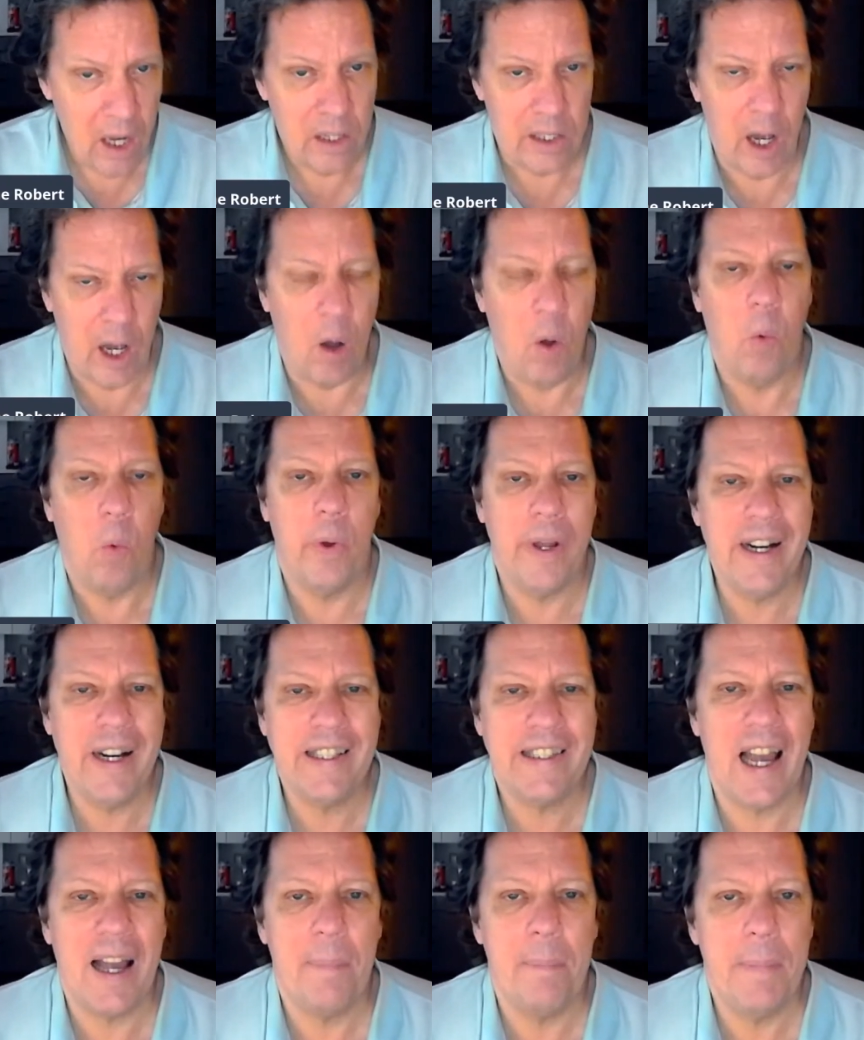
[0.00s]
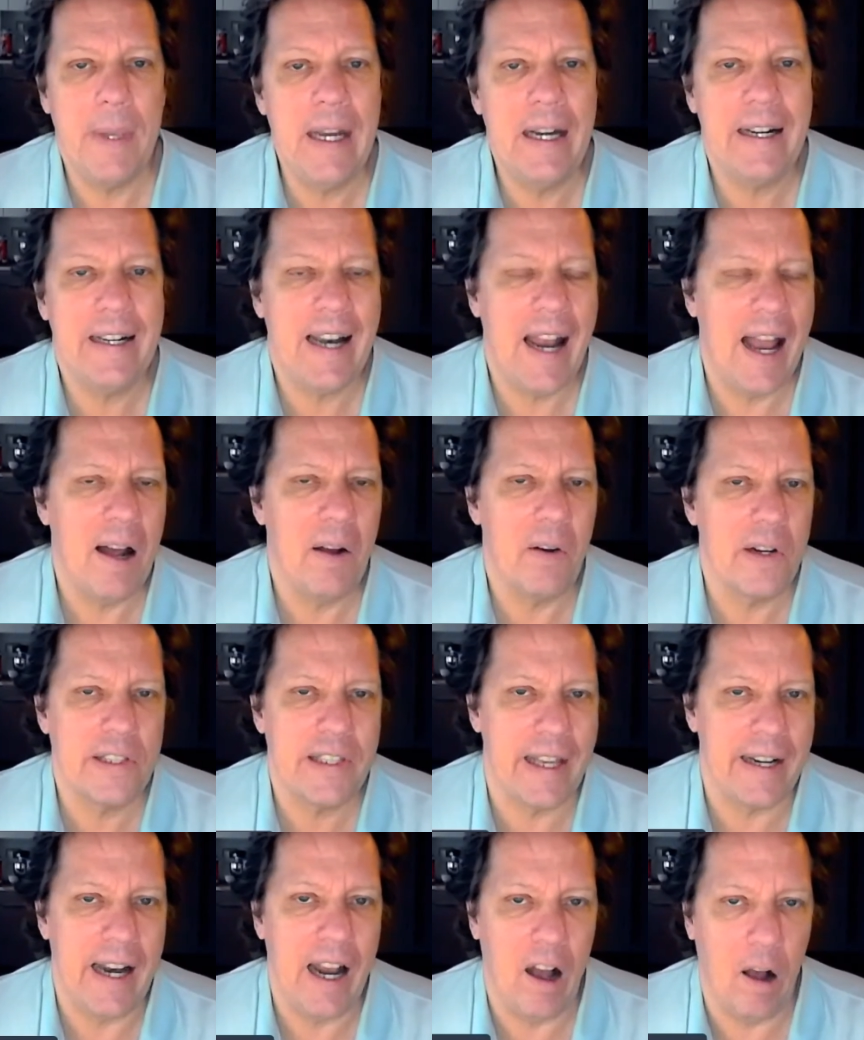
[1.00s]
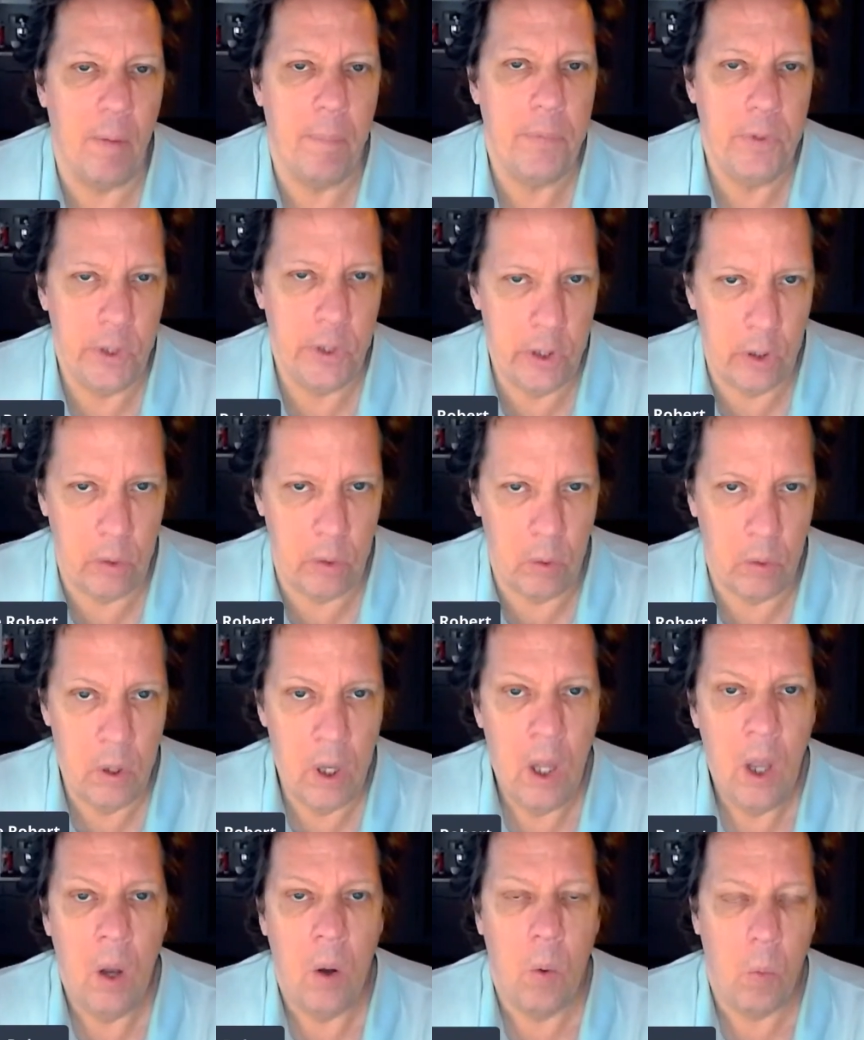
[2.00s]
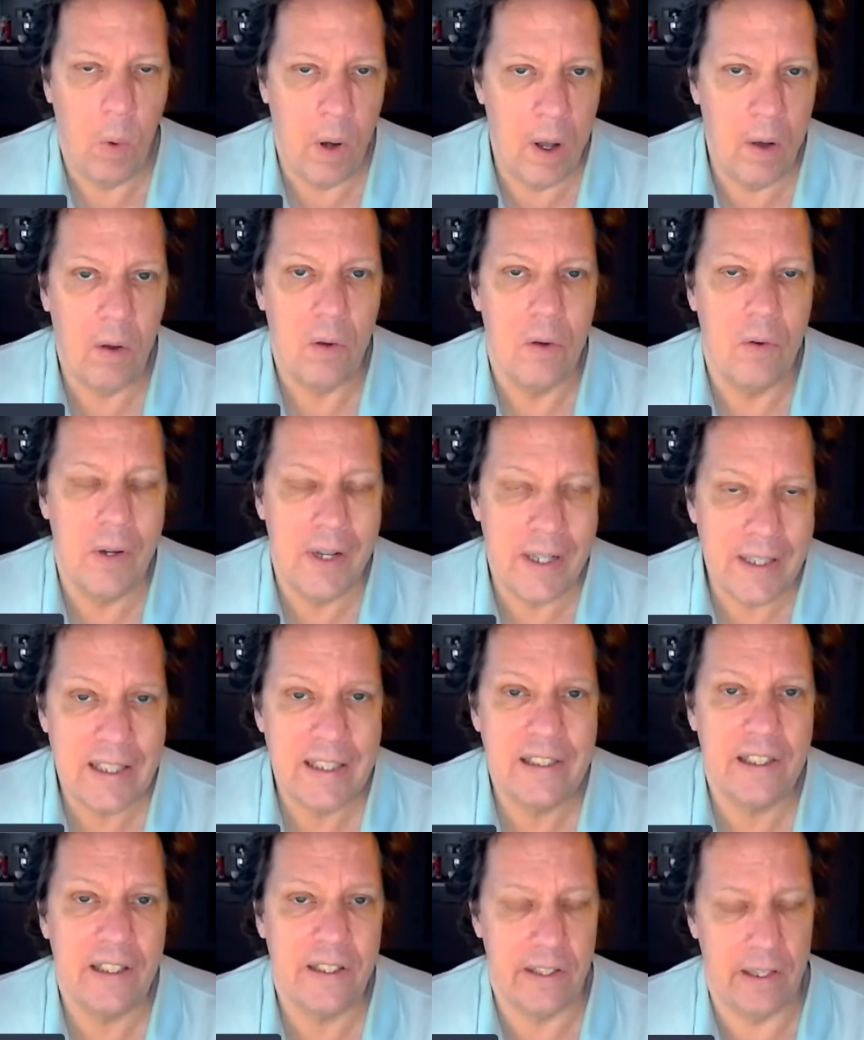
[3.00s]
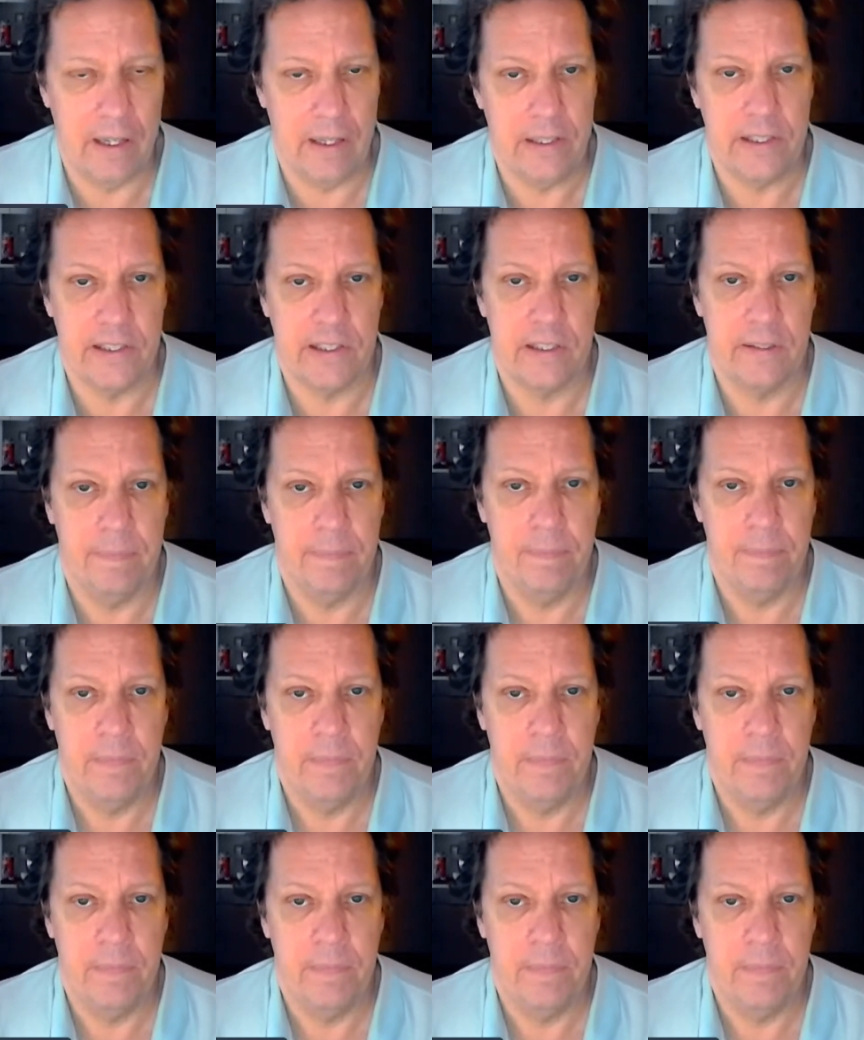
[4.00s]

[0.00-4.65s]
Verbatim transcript: Now, what does that mean and how does that help you? Well, listen to this.